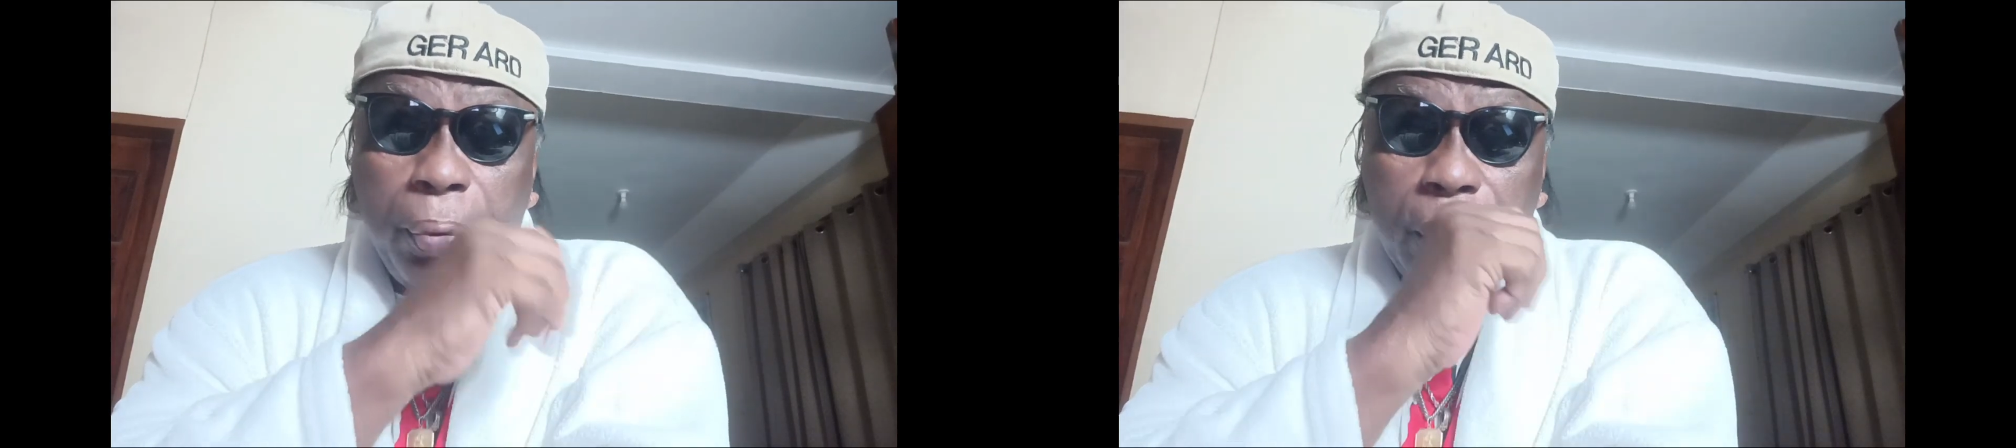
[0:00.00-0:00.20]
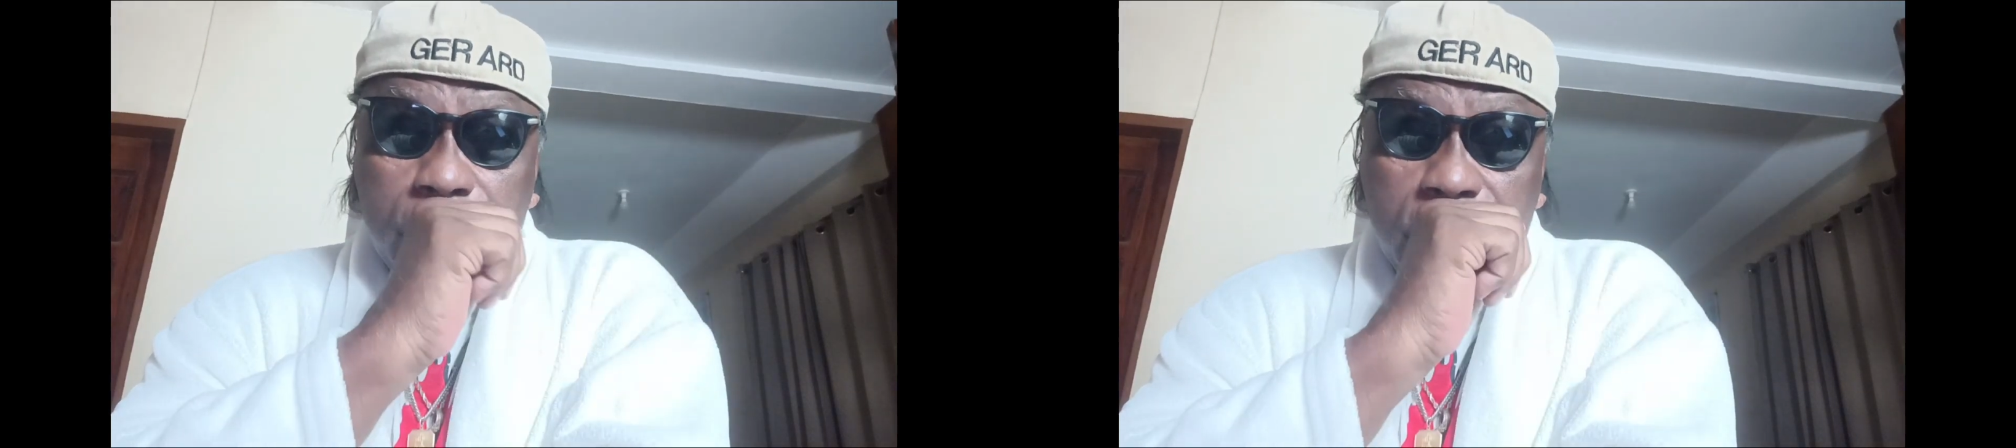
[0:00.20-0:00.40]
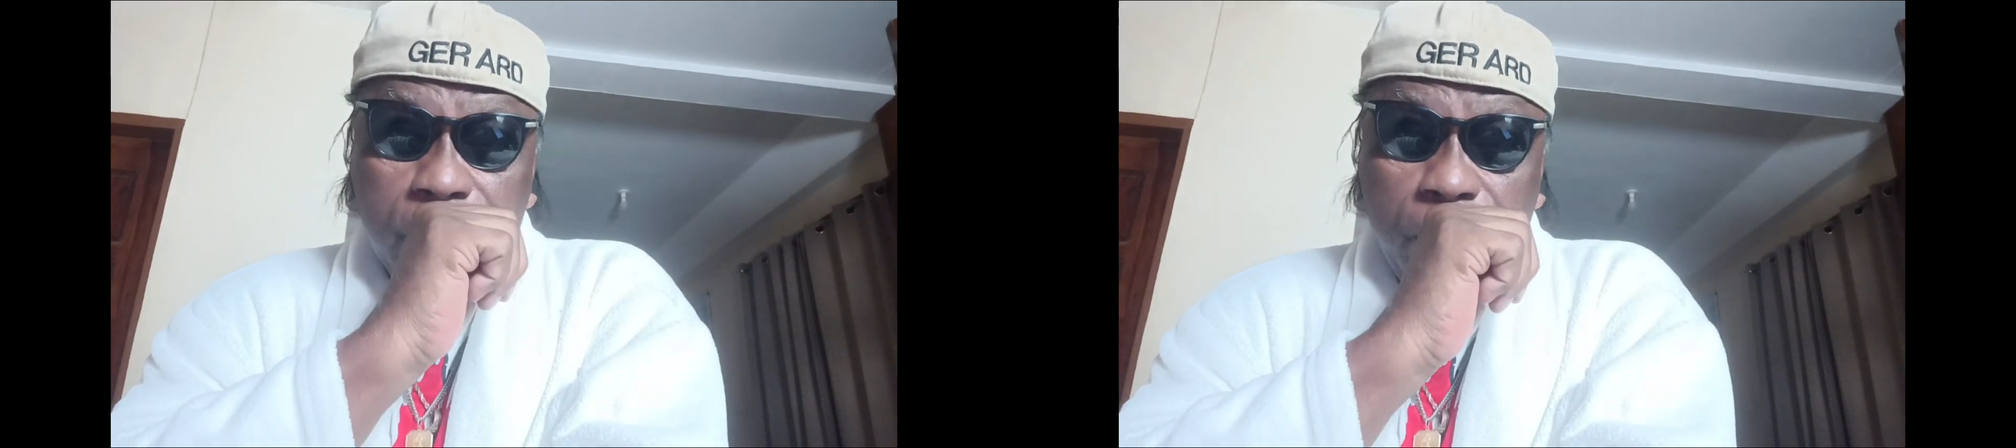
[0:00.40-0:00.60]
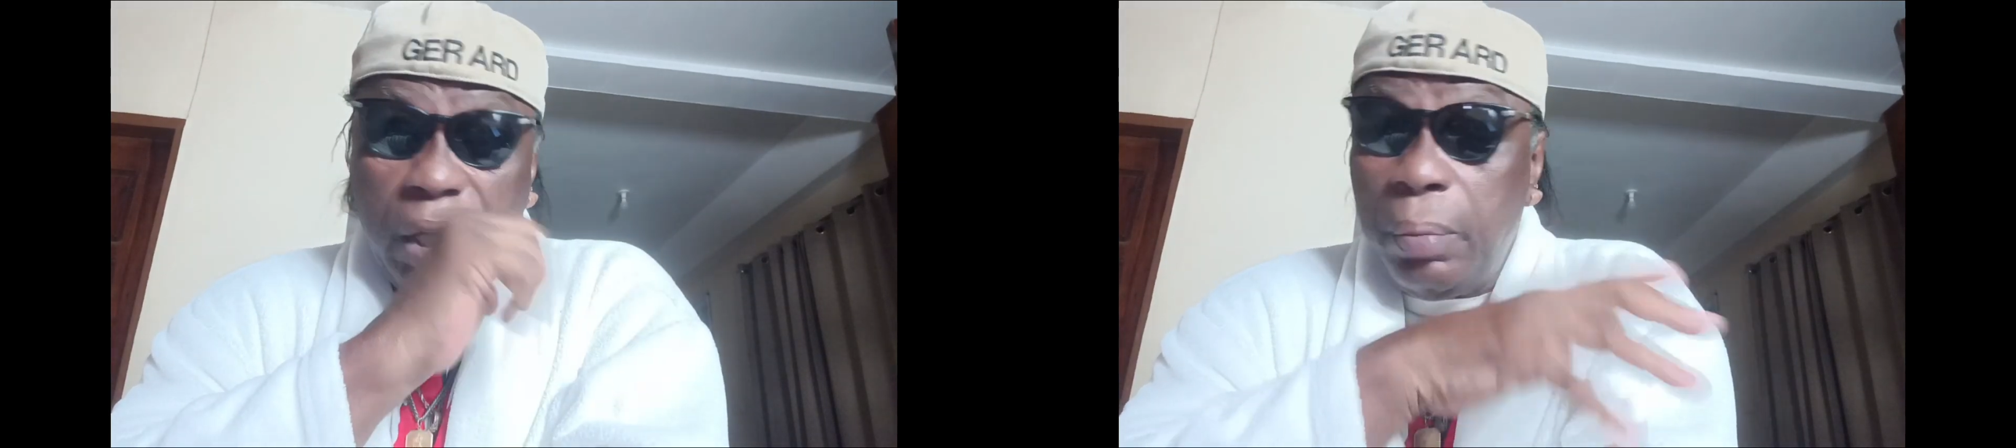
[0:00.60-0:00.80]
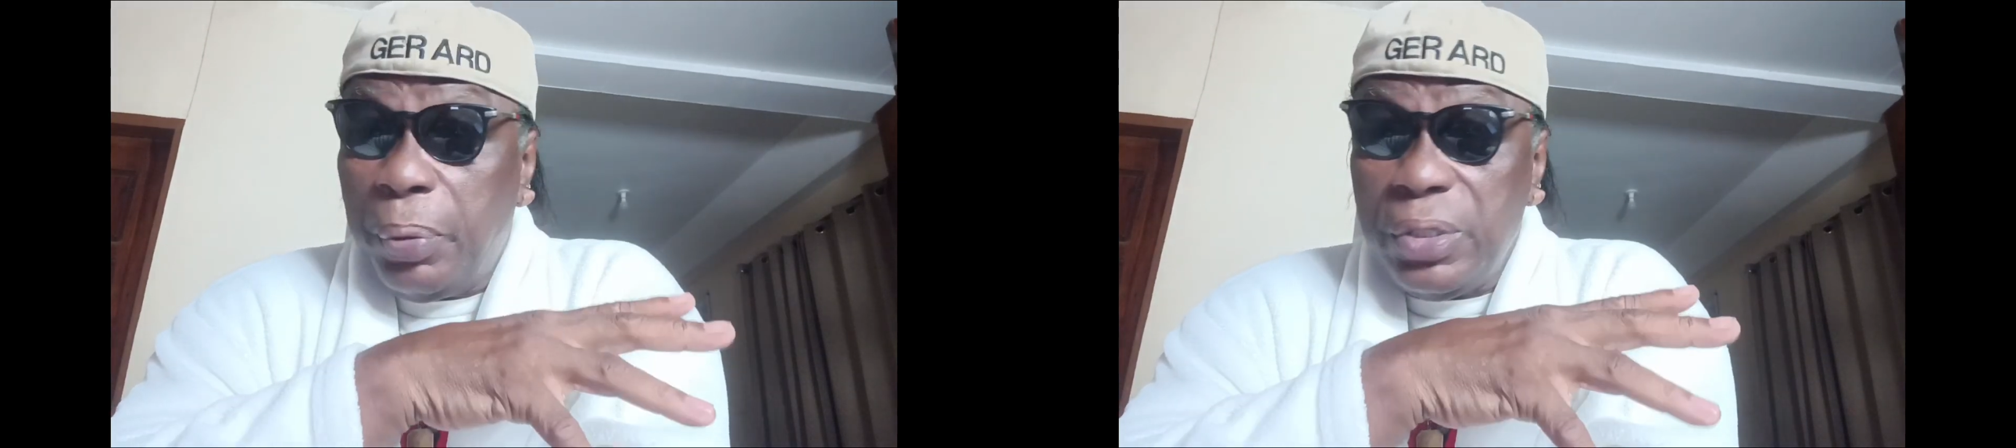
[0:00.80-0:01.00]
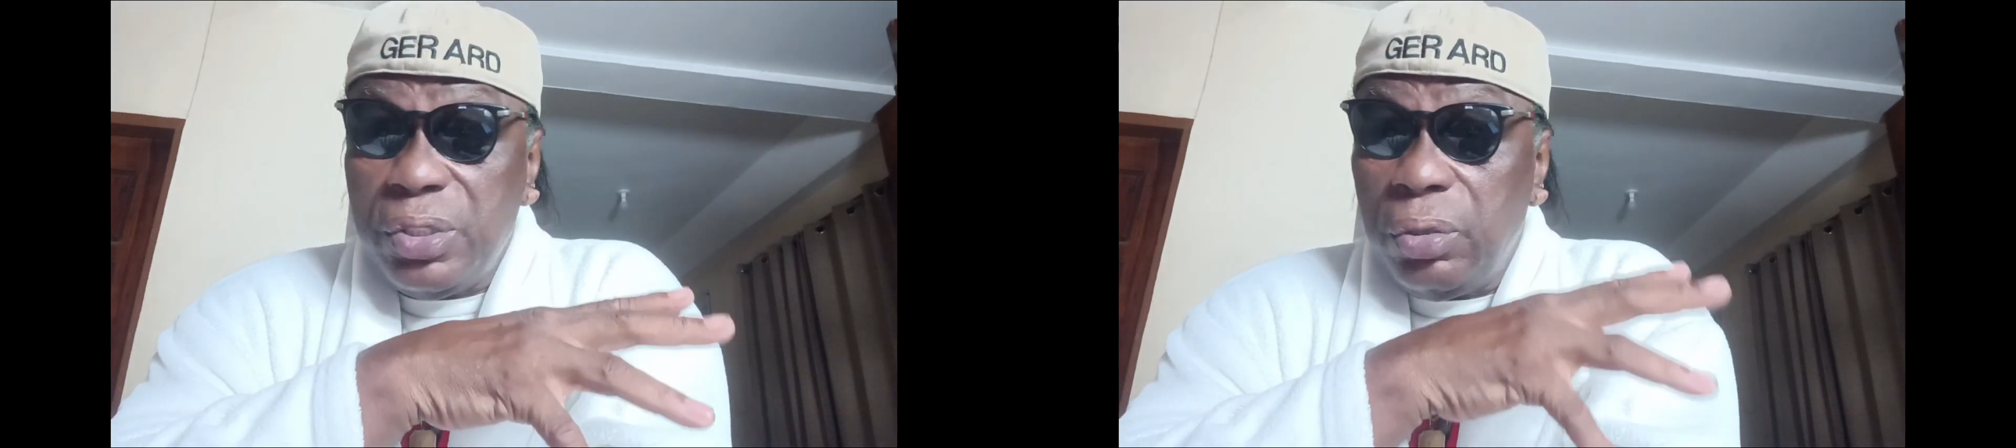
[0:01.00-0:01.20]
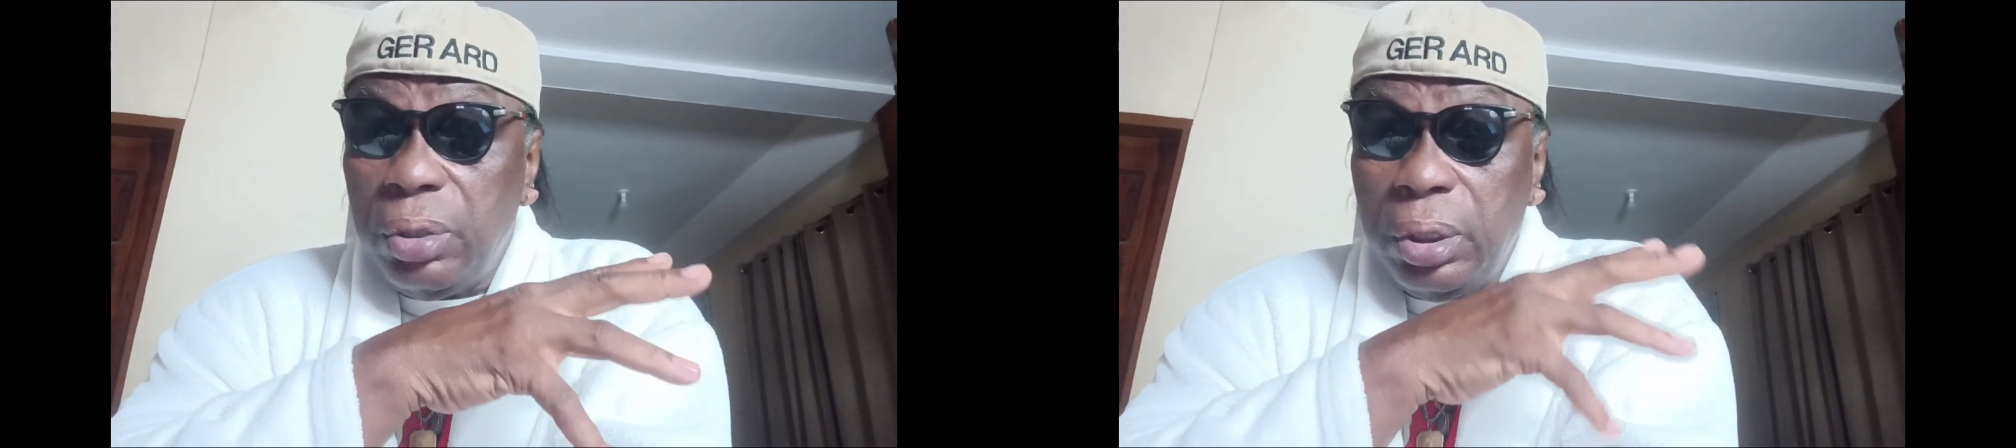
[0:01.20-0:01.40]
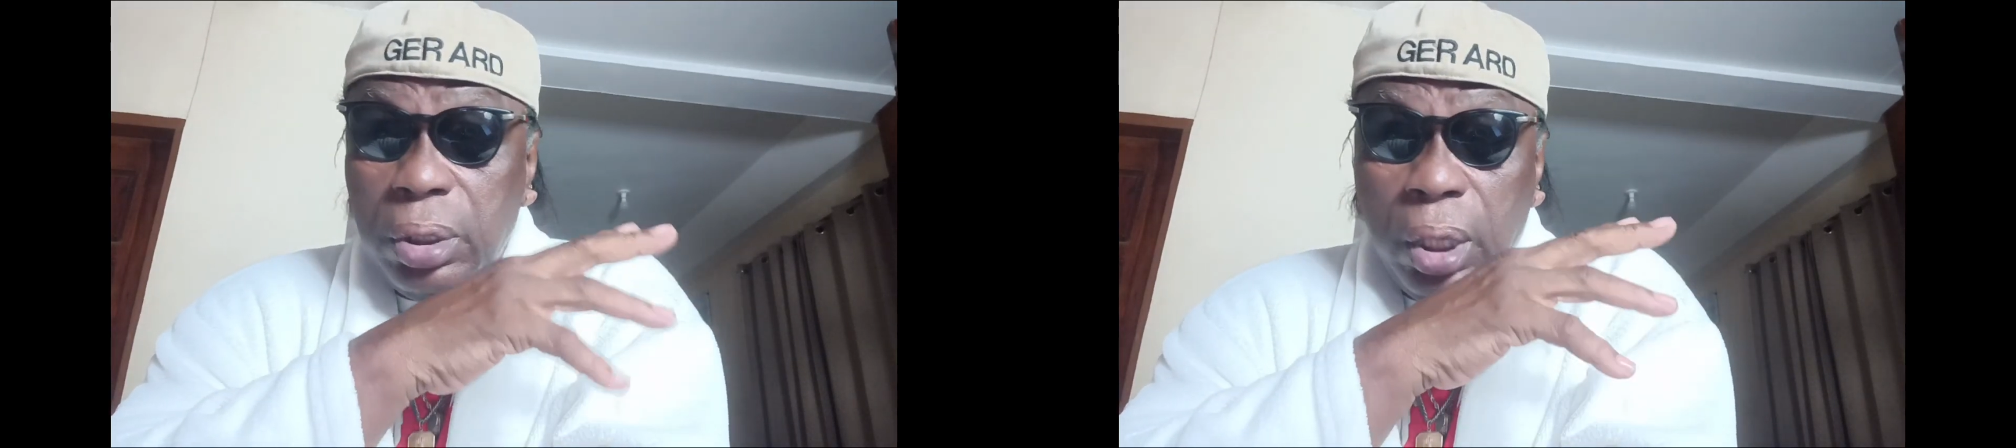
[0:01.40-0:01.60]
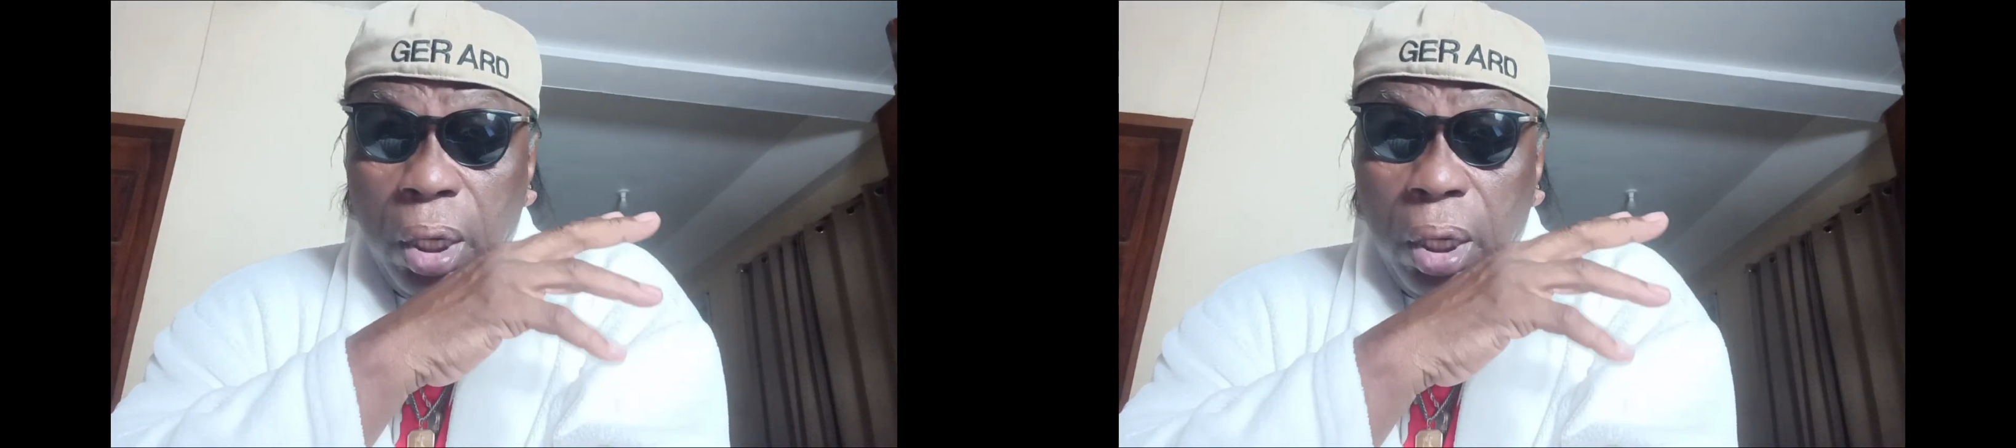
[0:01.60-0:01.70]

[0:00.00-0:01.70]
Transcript: person, and the person